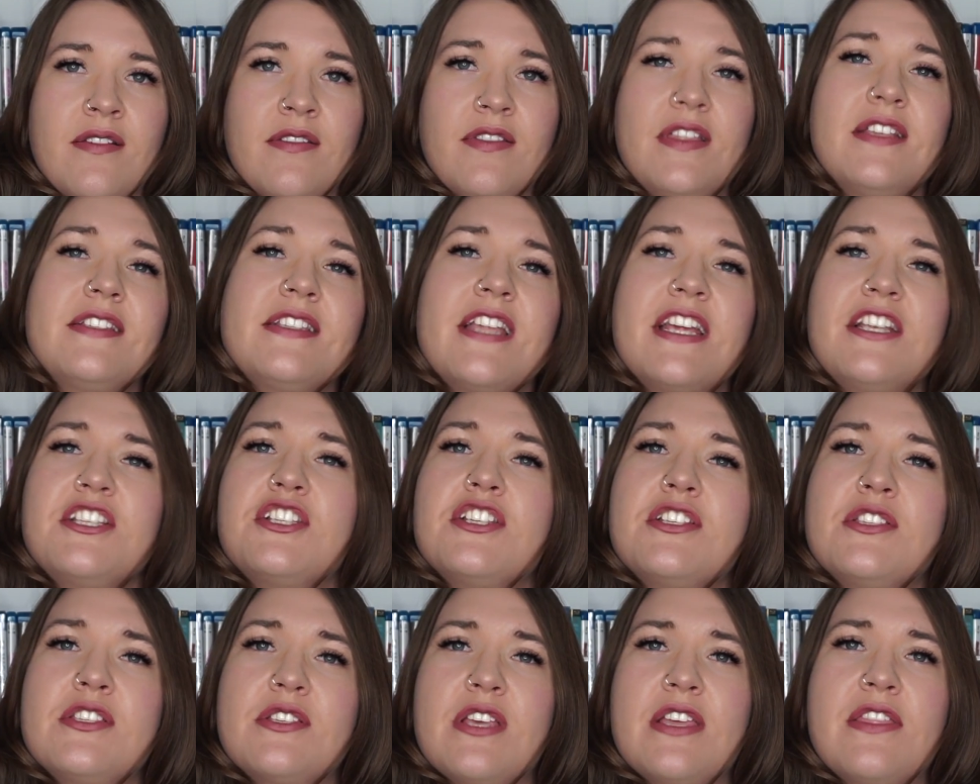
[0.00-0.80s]
There's
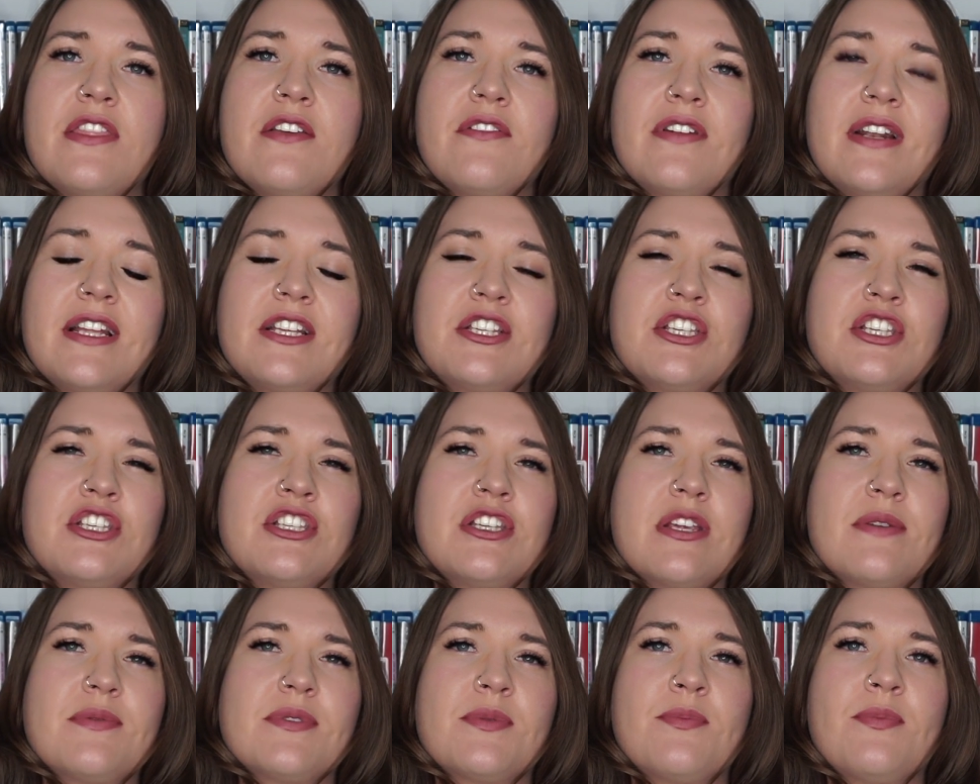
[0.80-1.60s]
tensions in the
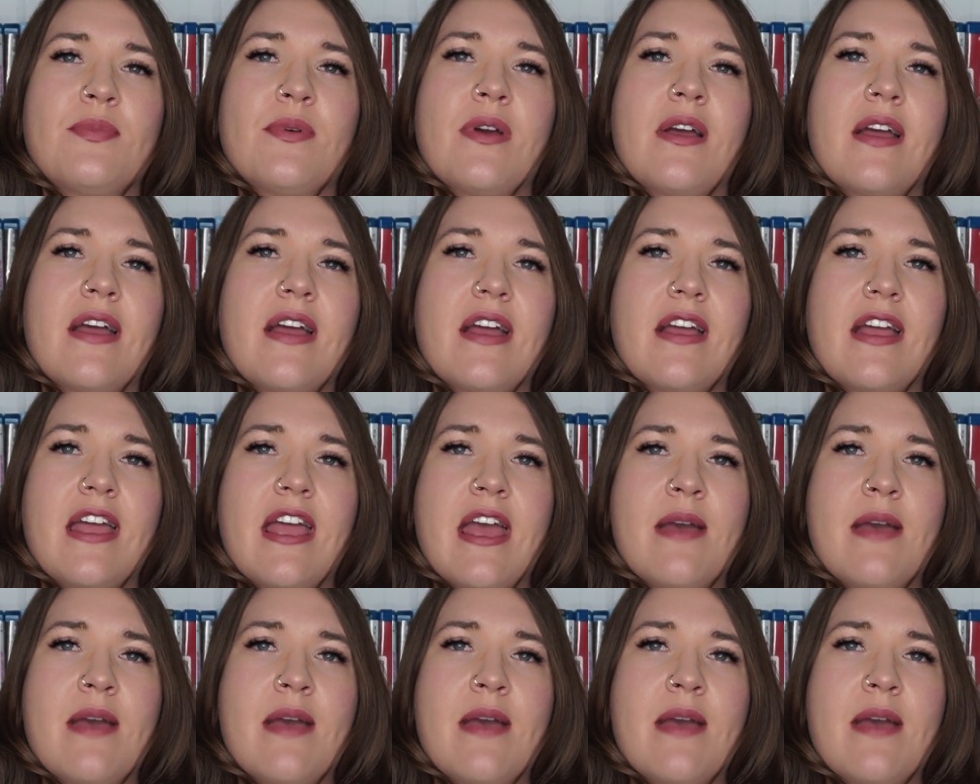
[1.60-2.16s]
relationships, but